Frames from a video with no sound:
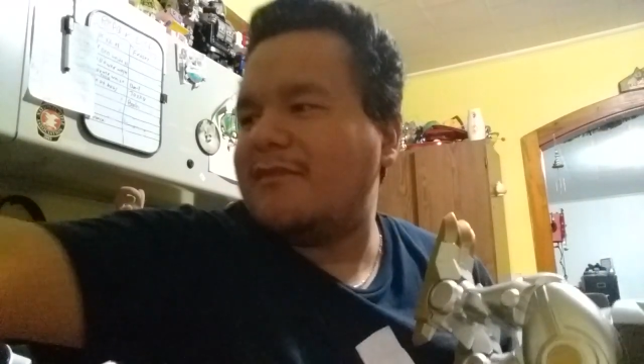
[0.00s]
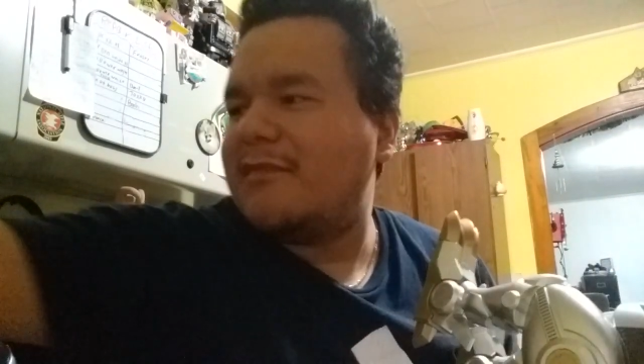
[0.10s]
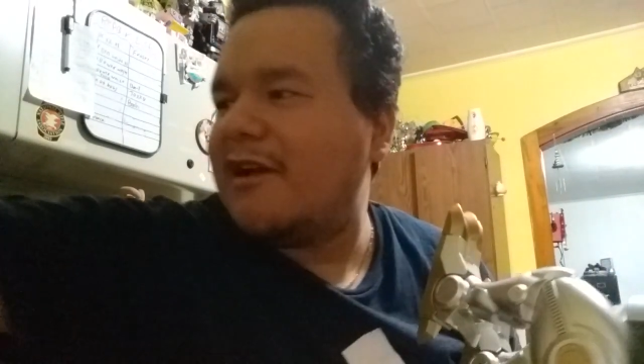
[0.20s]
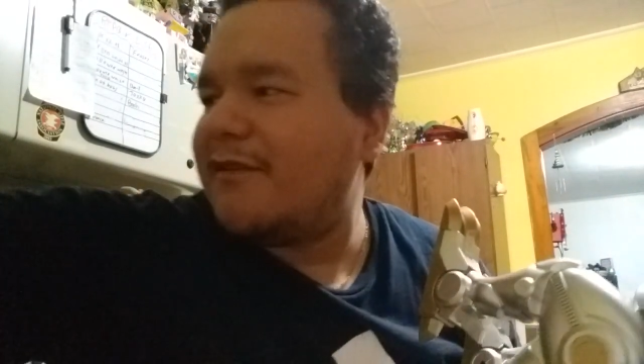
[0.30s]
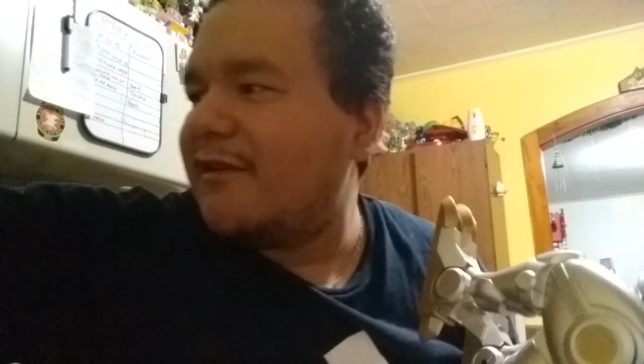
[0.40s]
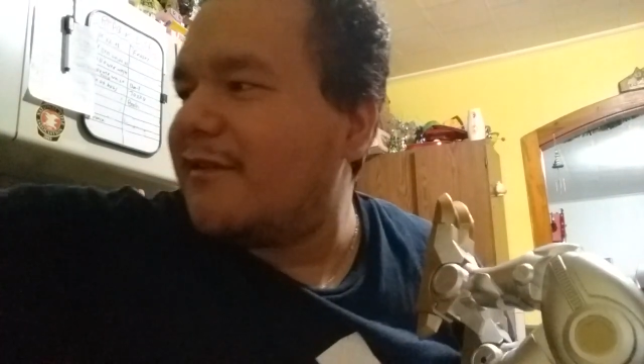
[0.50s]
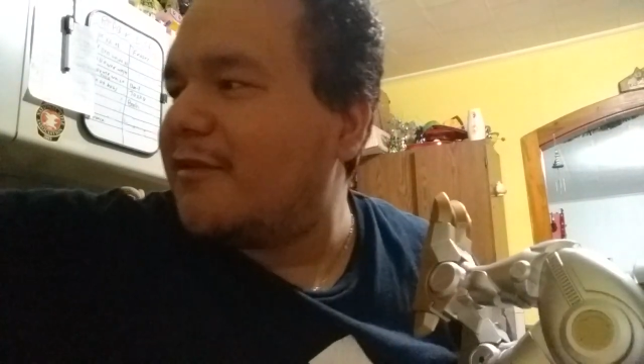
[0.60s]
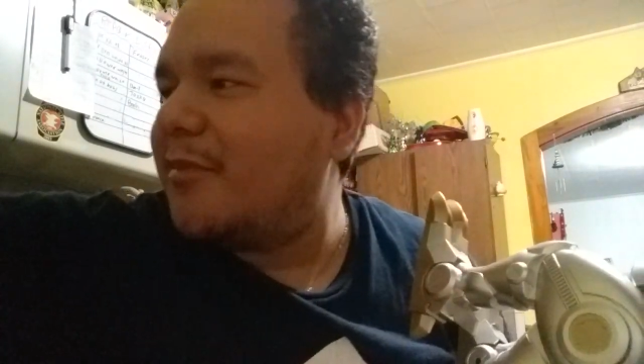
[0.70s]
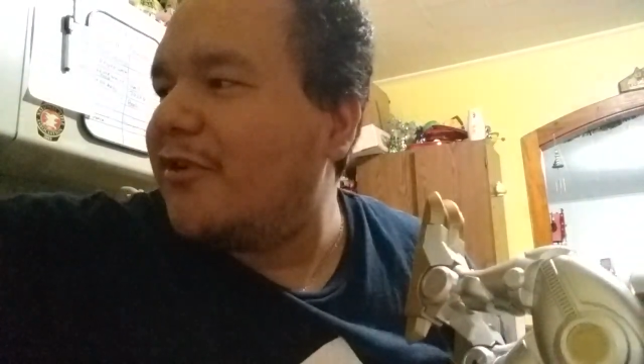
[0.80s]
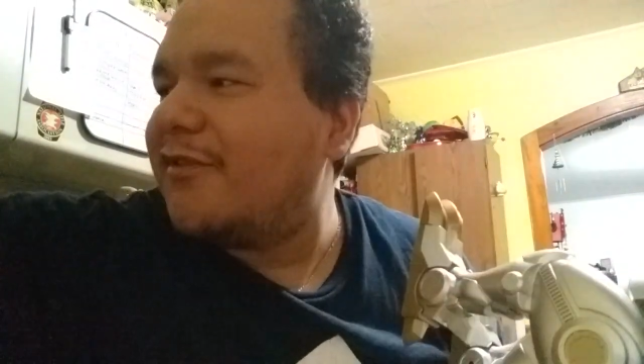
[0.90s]
That's not
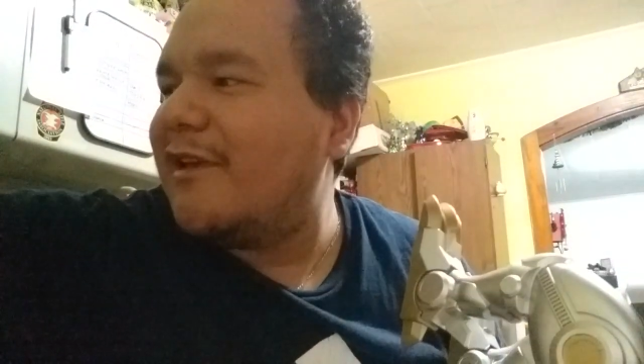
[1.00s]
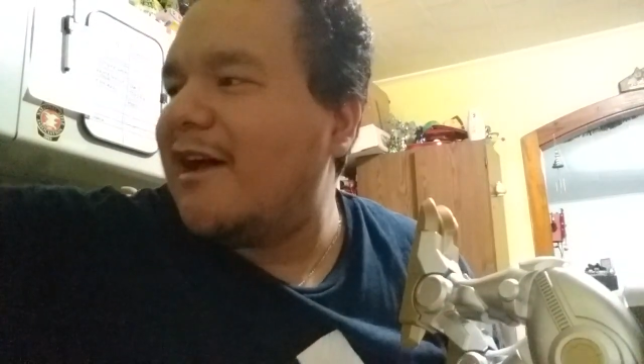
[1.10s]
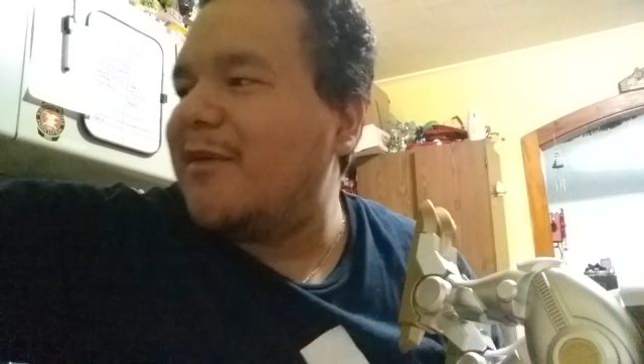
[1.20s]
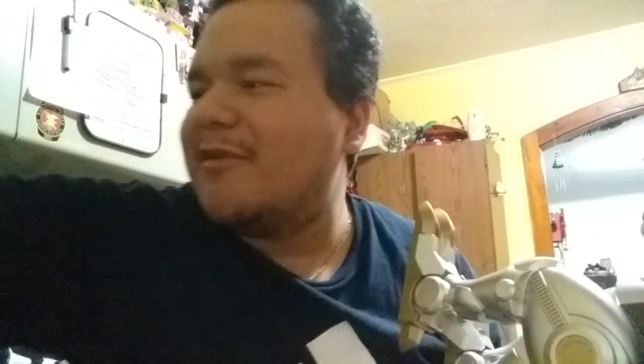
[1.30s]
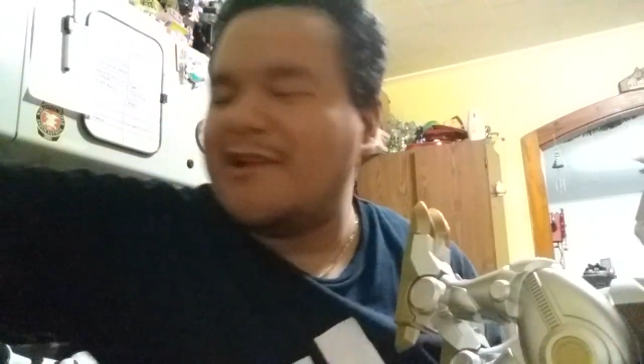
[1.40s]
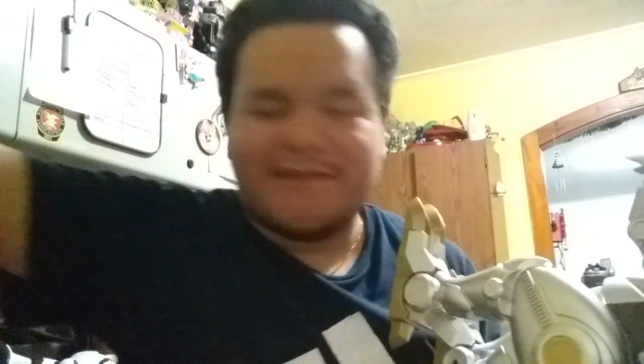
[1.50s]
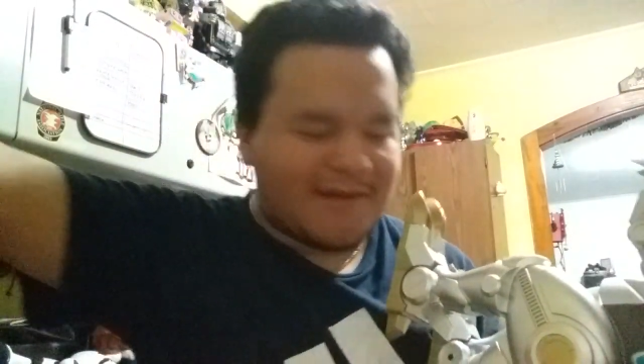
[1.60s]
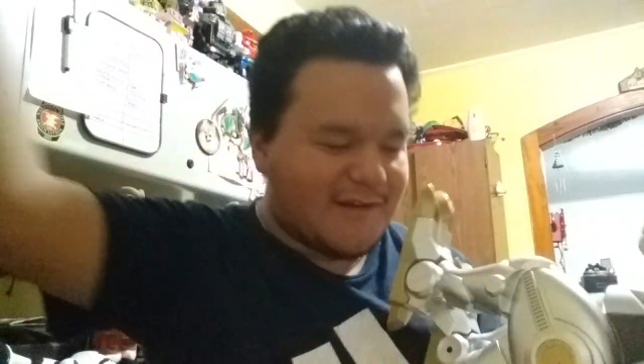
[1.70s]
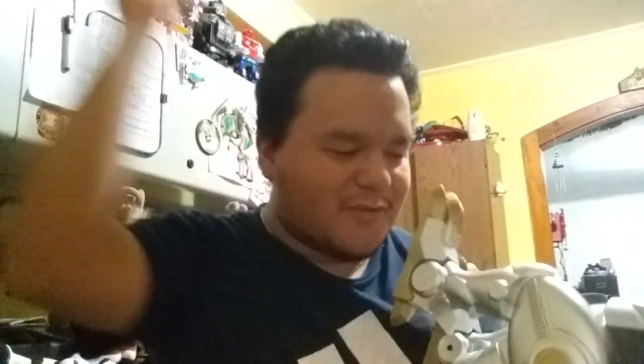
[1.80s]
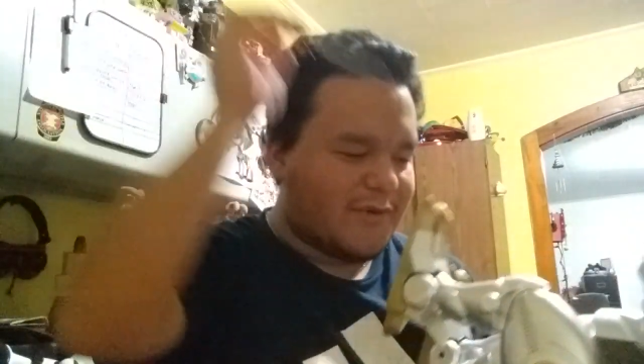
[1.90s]
supposed to happen. That's
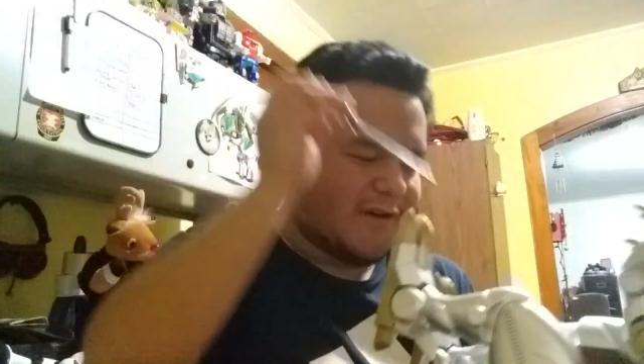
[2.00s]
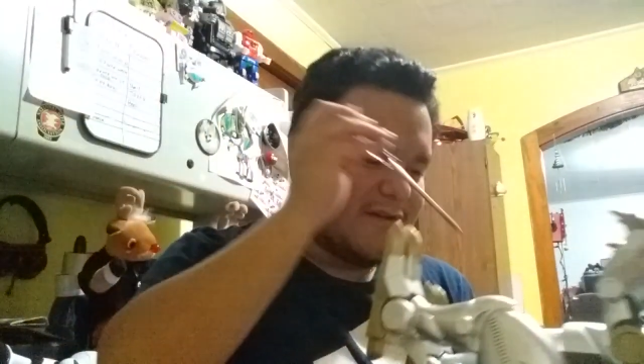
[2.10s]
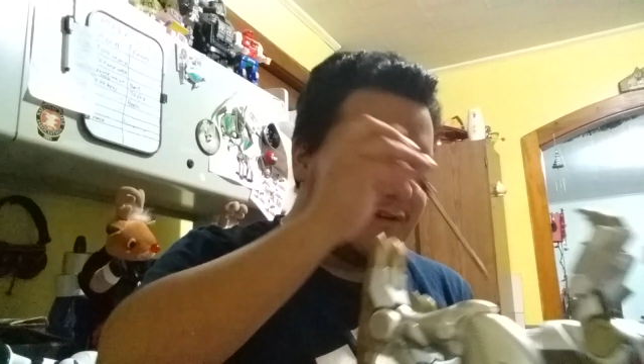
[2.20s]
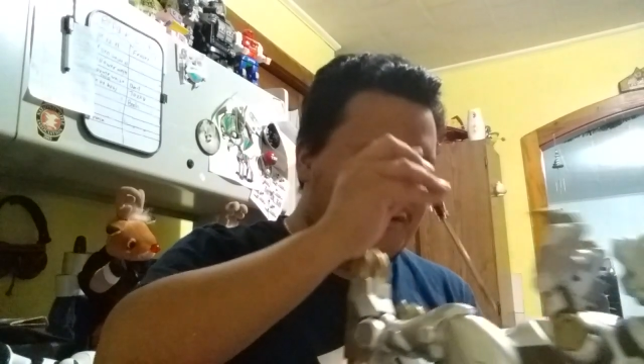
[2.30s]
kind of weird.